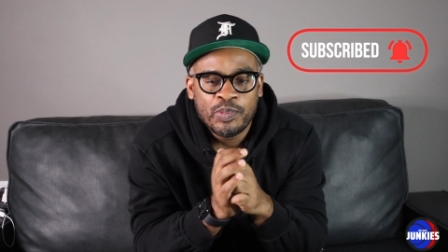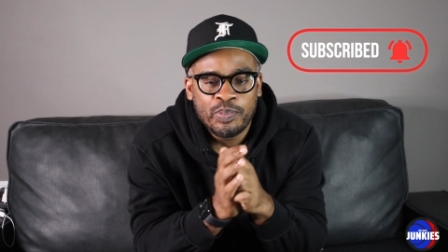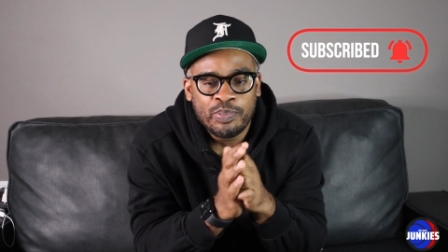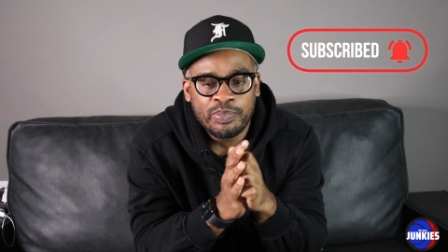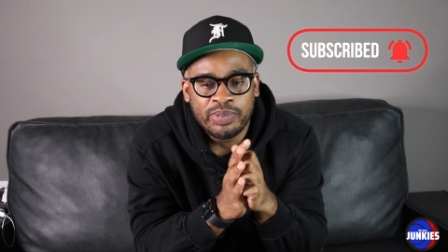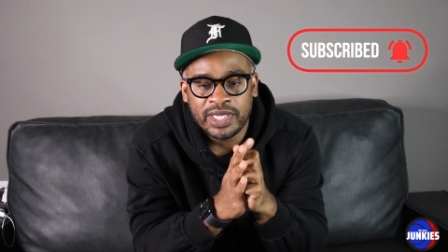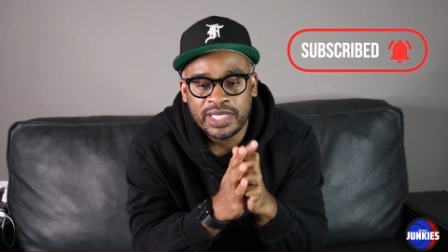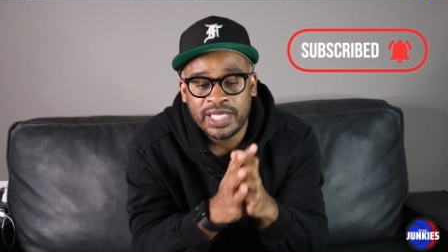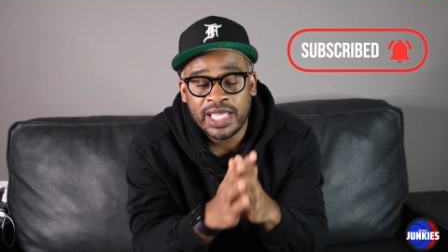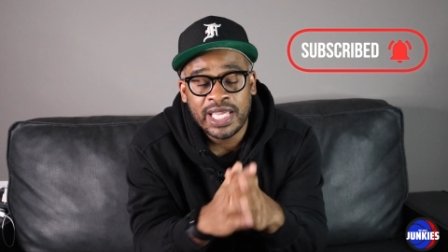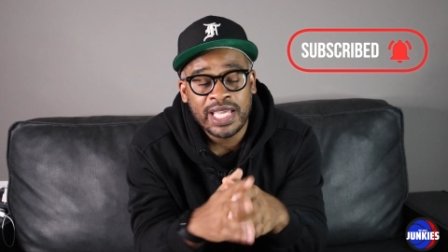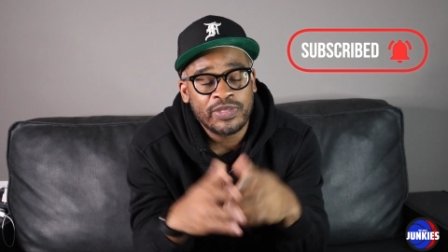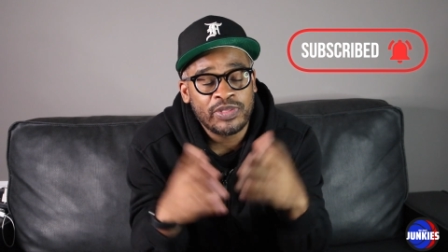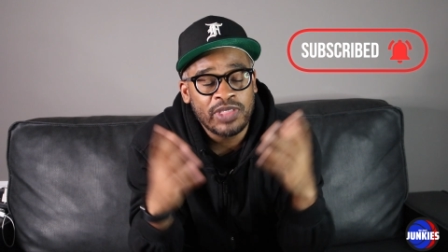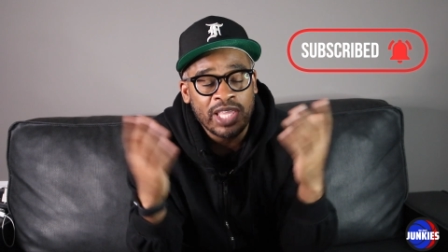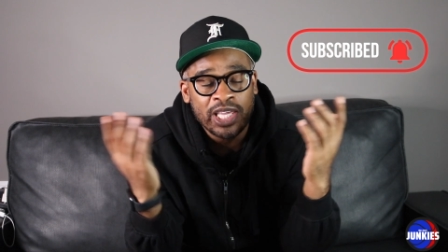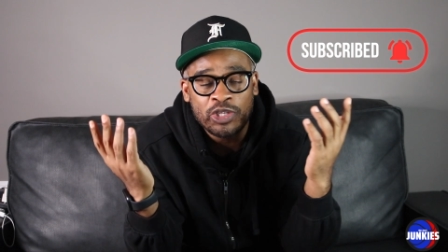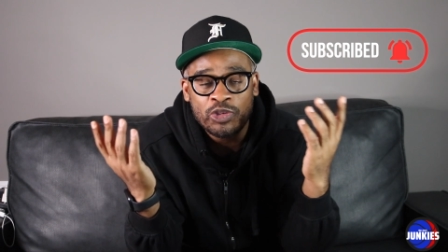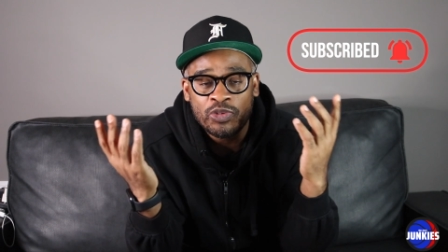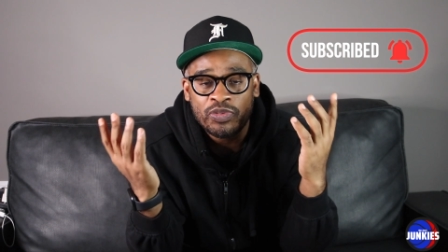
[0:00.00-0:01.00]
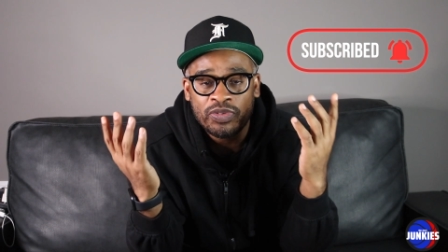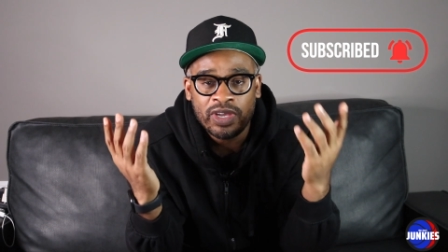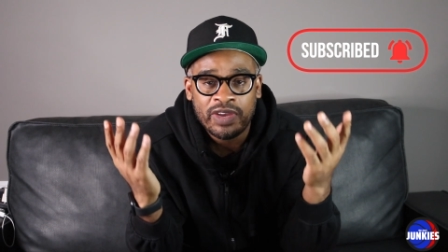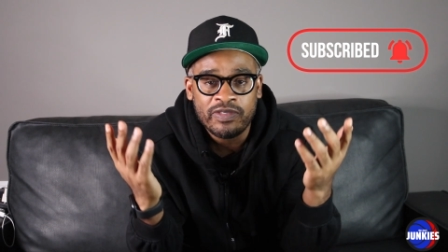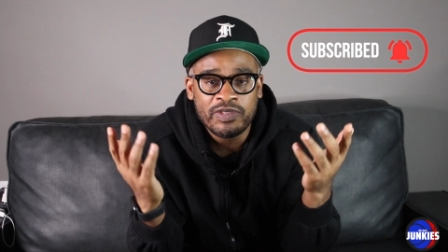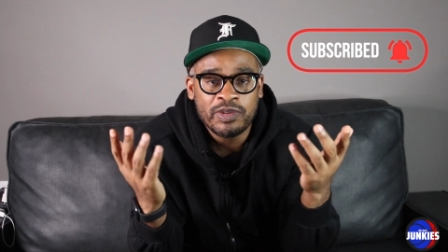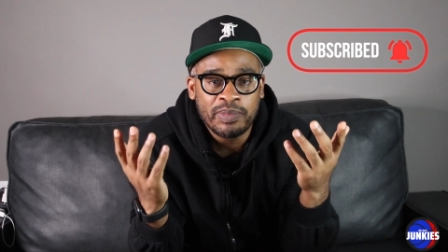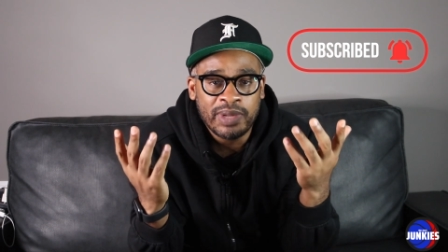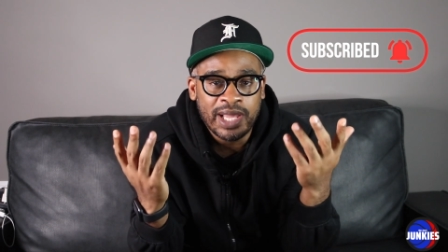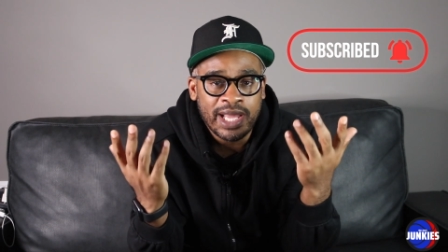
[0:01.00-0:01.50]
But yeah, thank you for
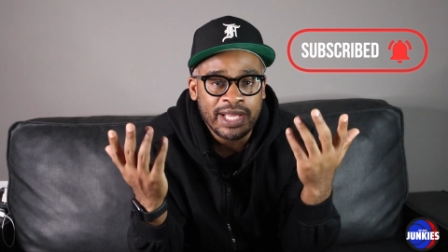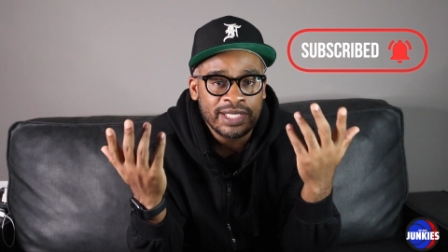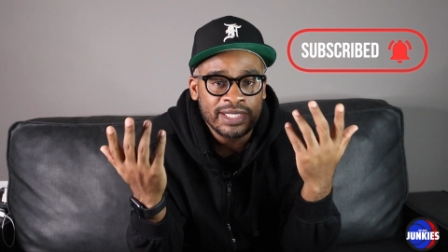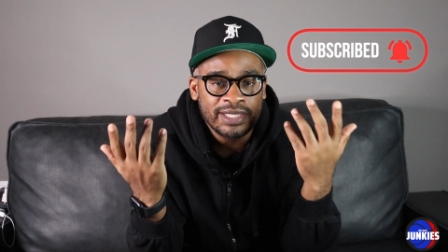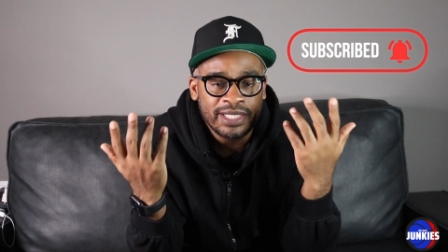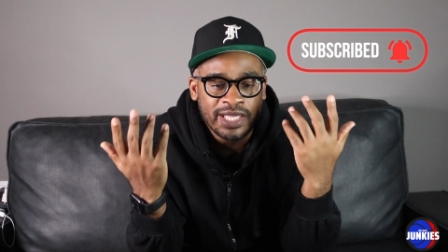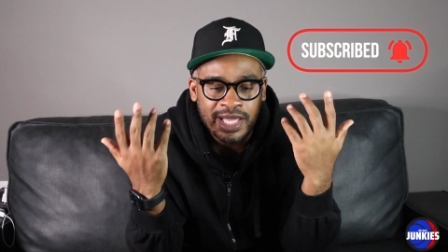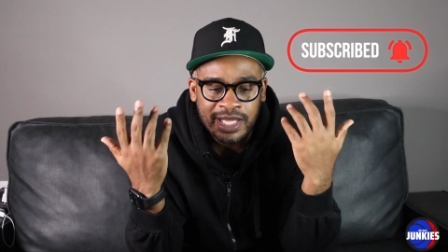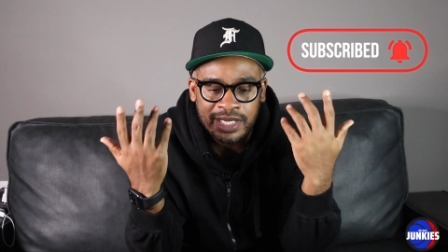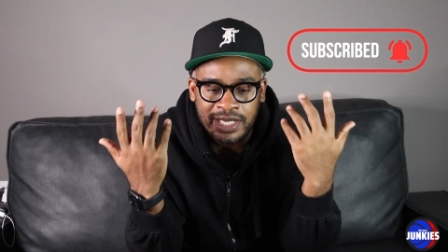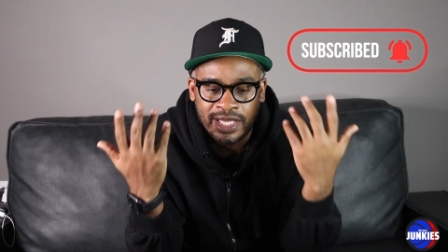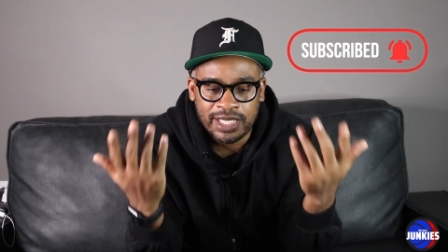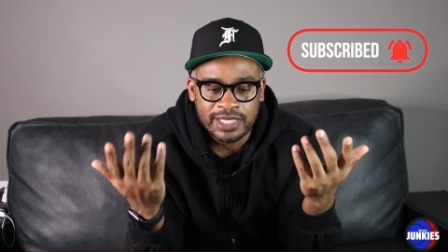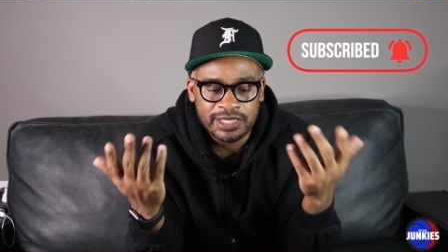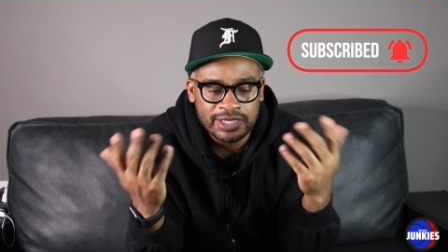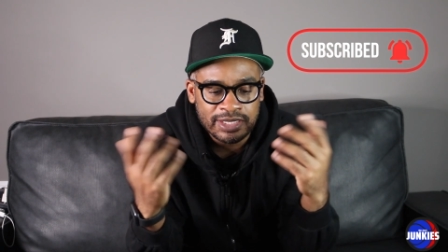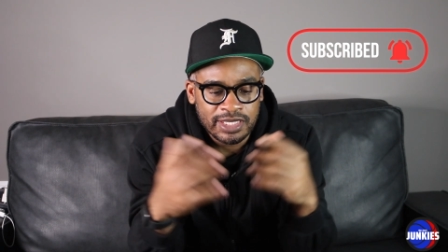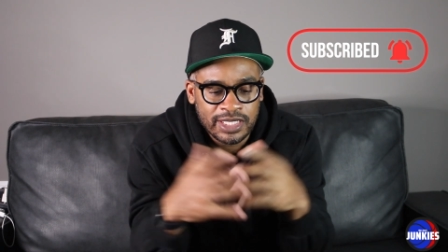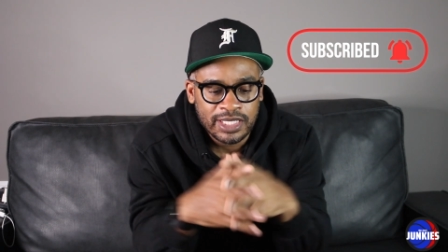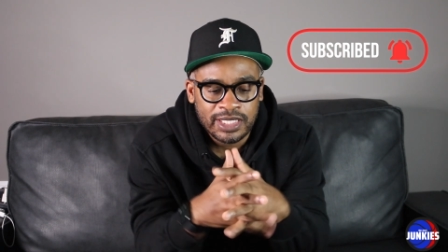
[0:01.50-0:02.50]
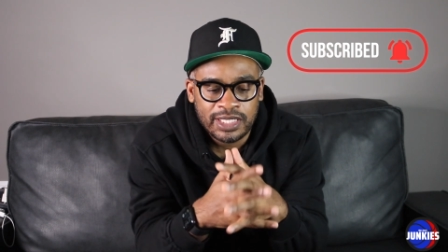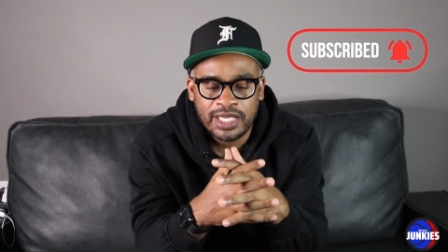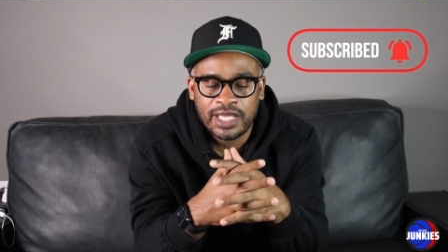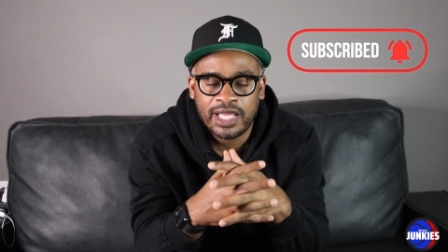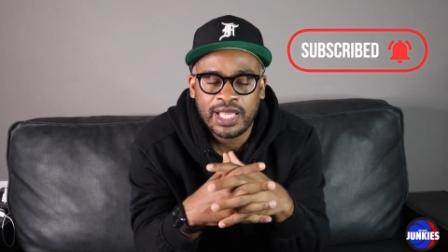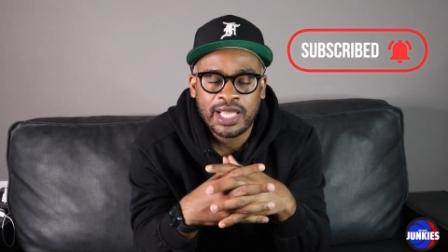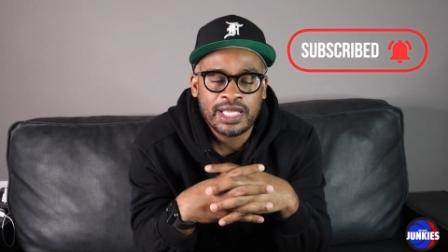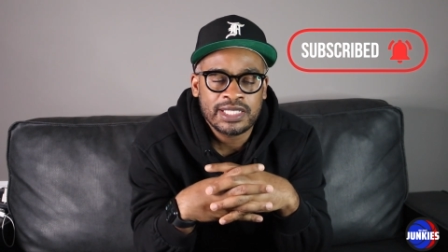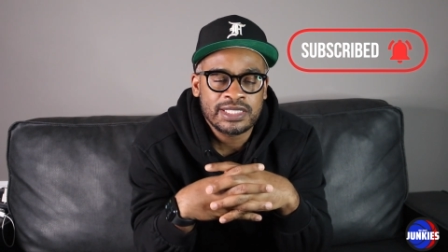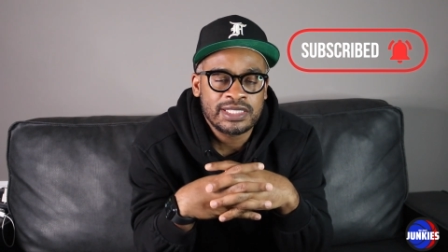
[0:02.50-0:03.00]
everybody that, like I said, that
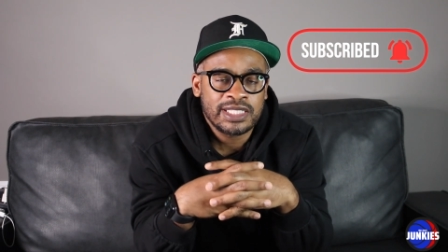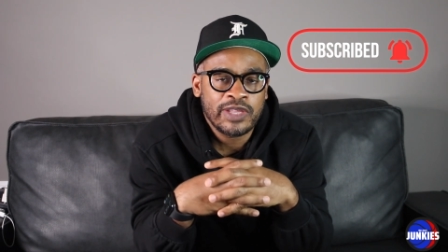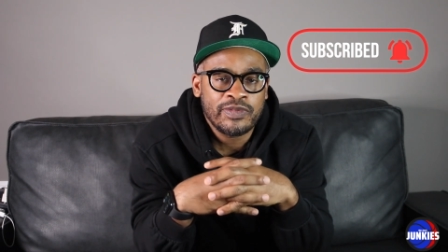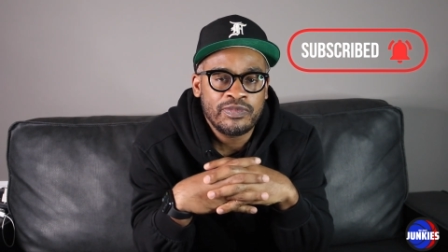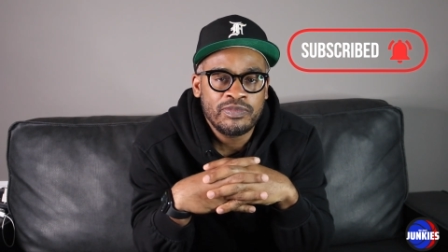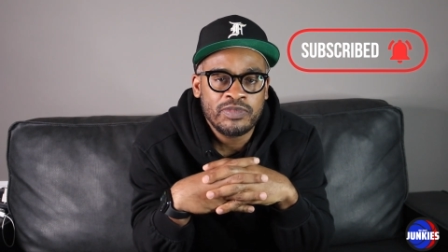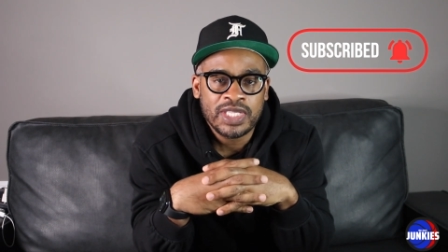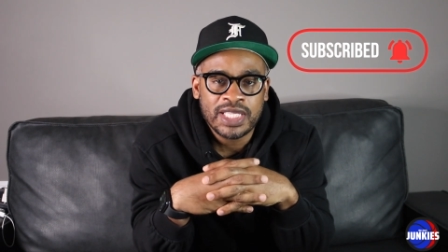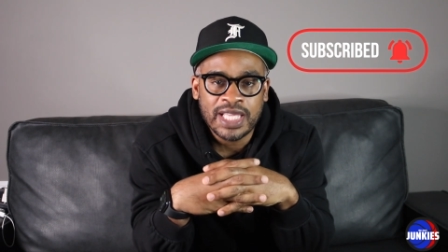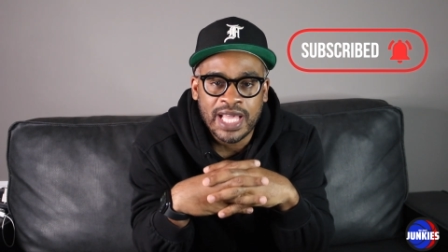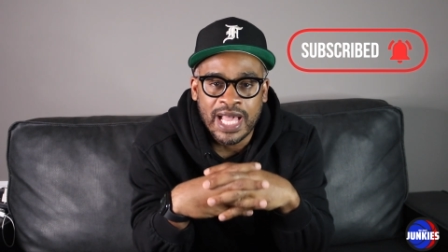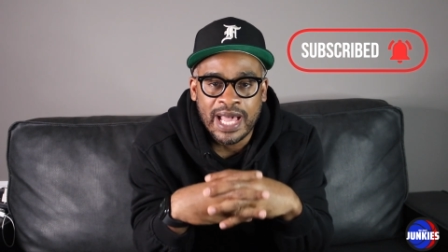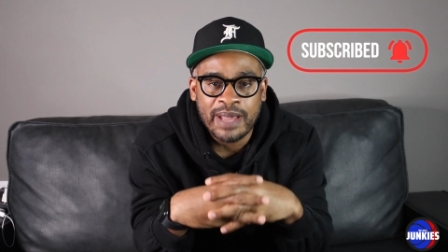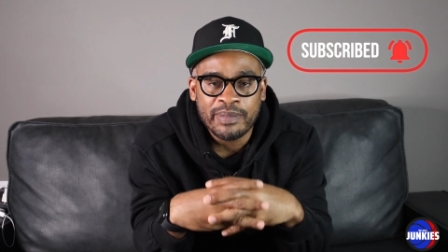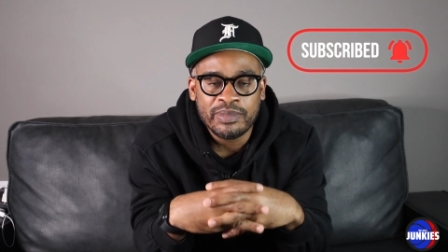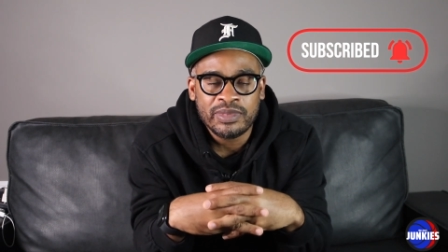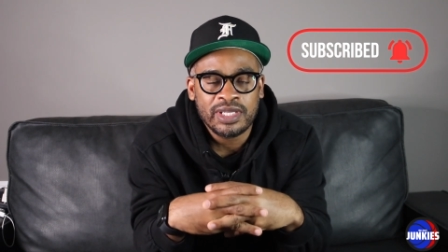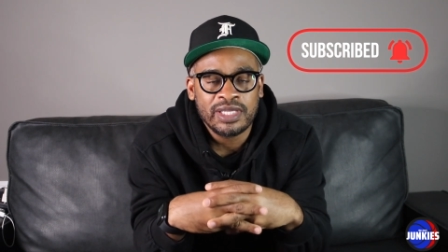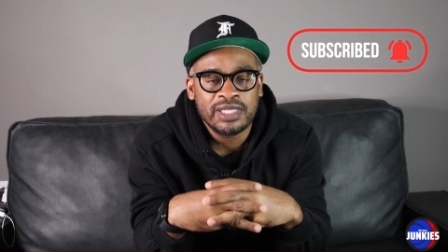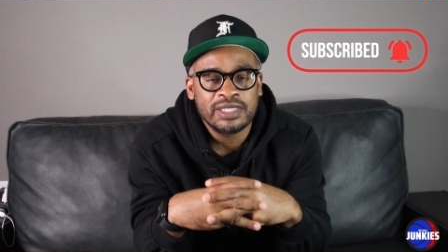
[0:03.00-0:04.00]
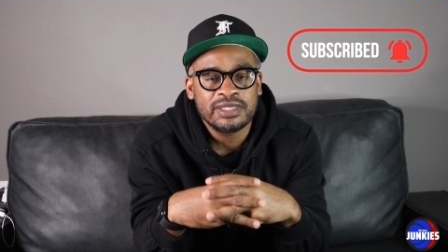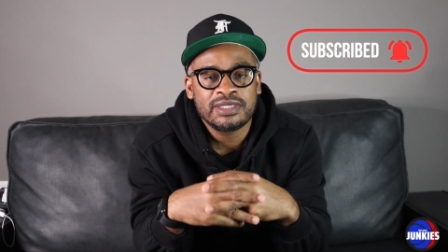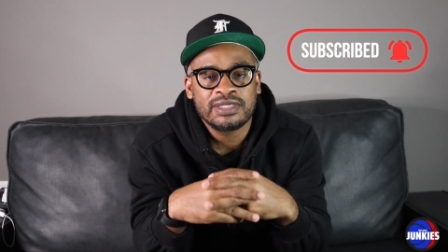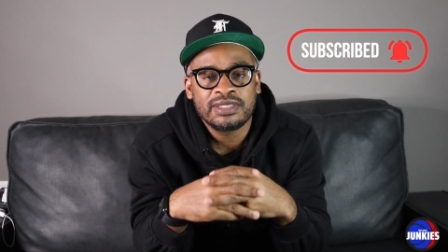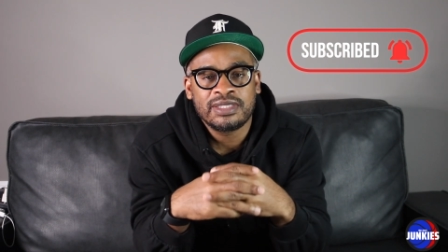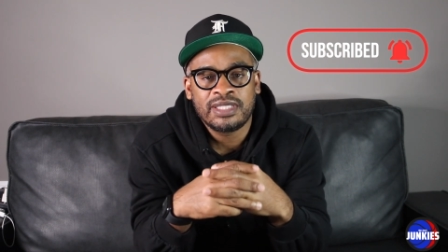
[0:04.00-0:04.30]
has left me comments,